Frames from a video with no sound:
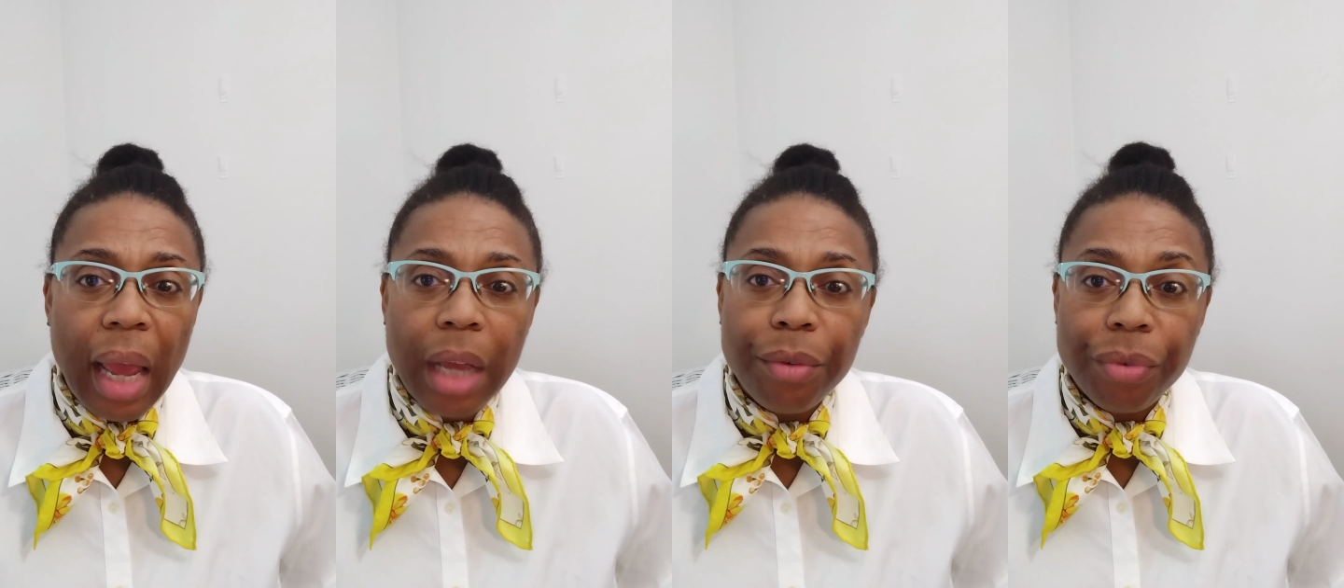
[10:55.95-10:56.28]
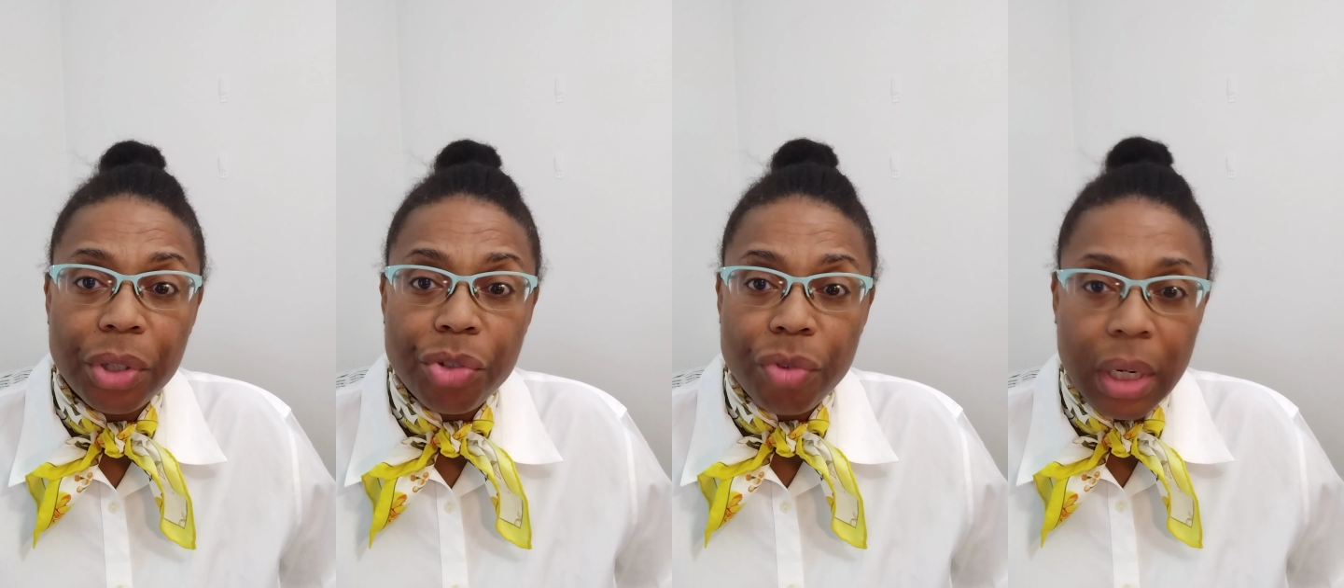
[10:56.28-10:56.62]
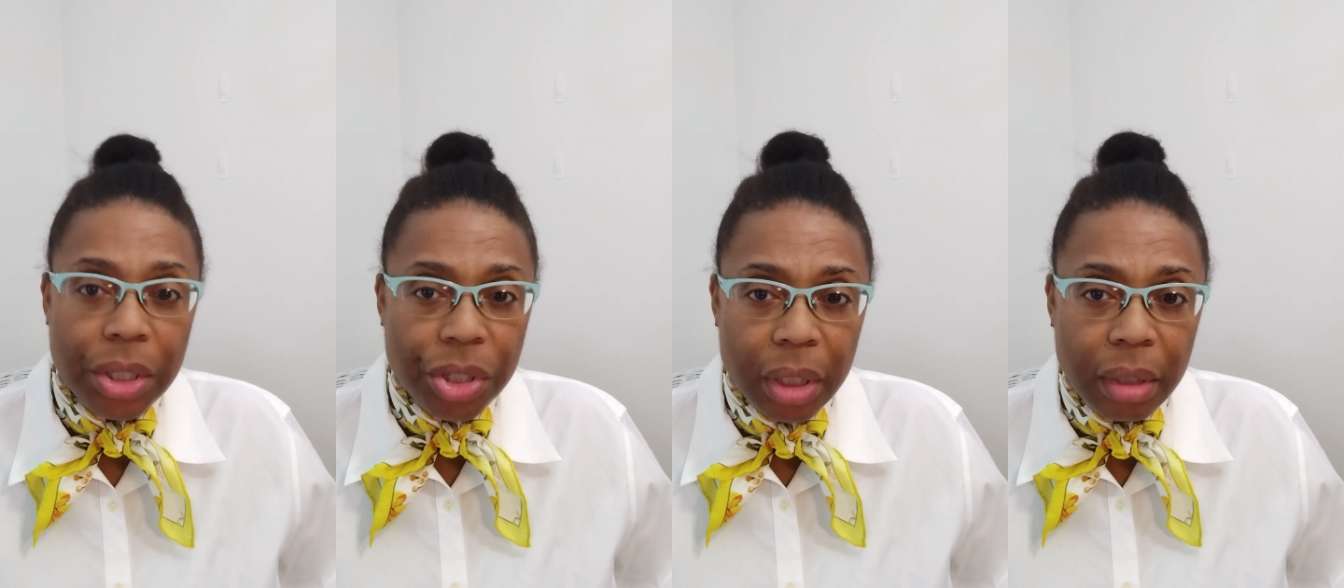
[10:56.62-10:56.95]
and
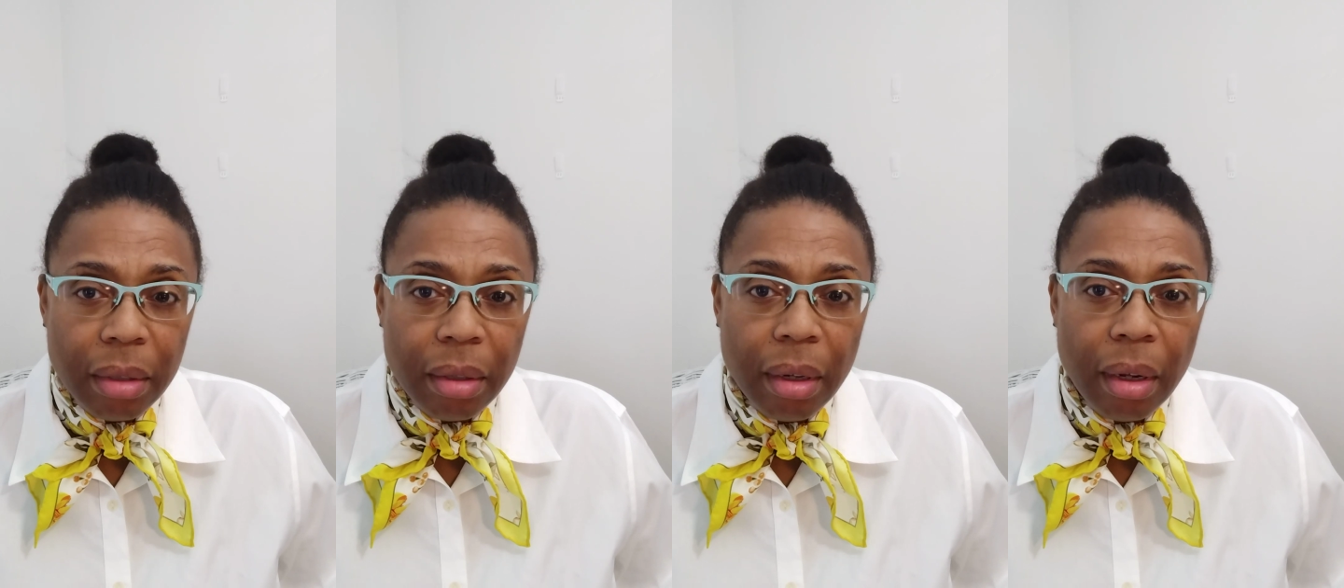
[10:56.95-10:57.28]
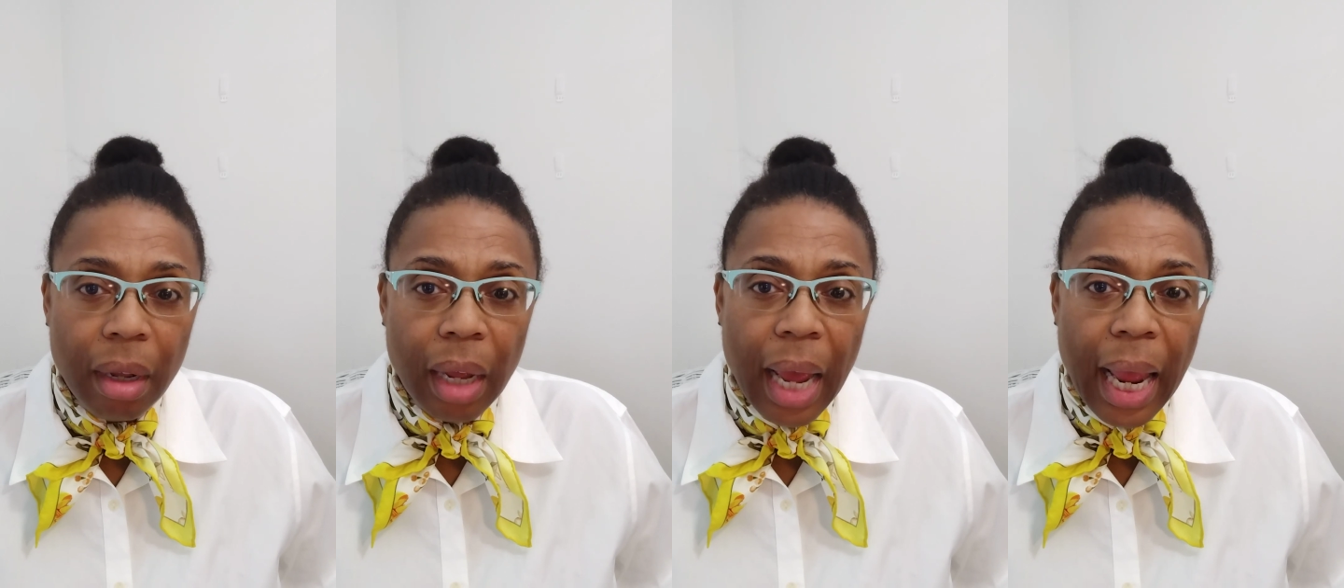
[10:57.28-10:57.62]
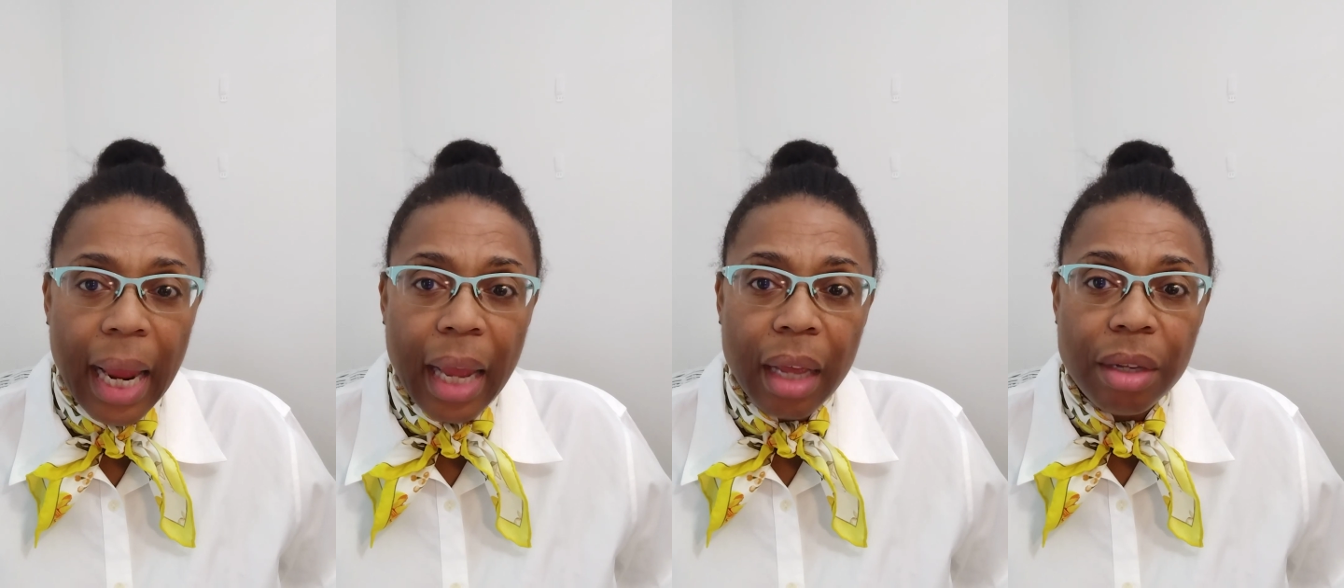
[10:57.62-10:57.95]
frustration
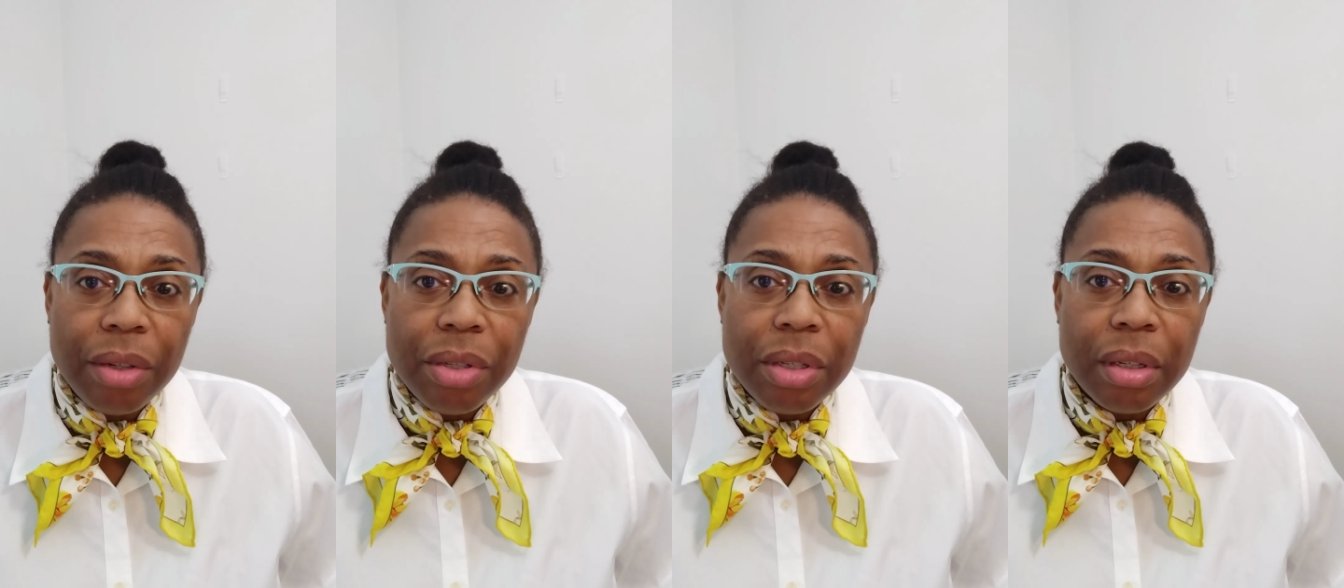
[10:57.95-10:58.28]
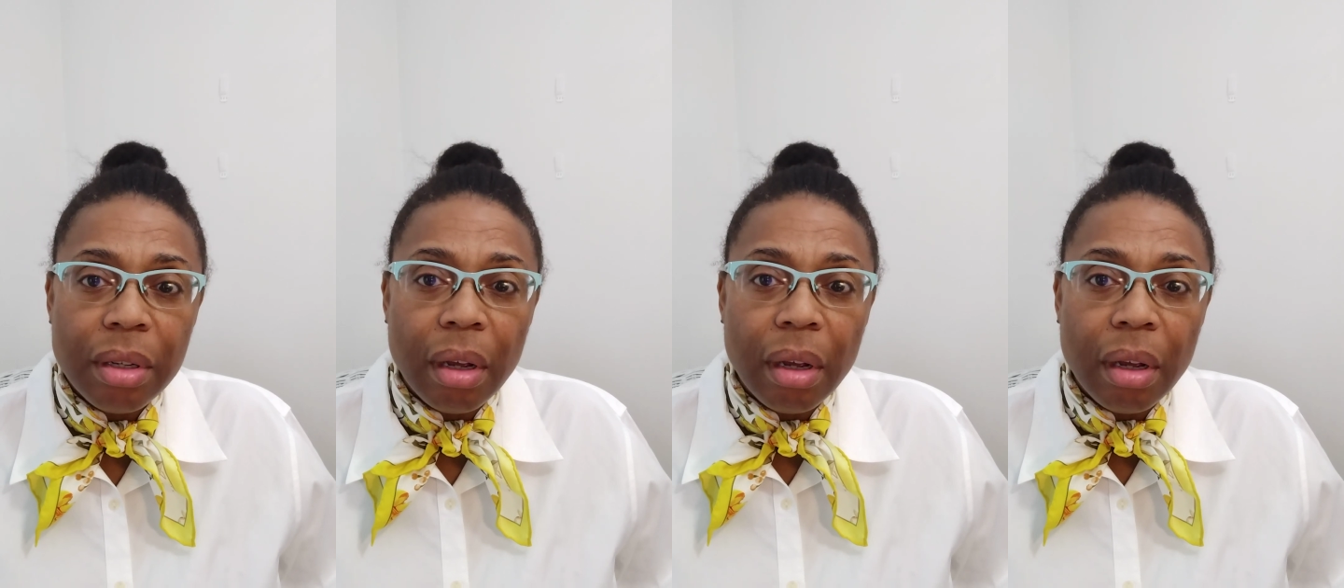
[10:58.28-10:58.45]
and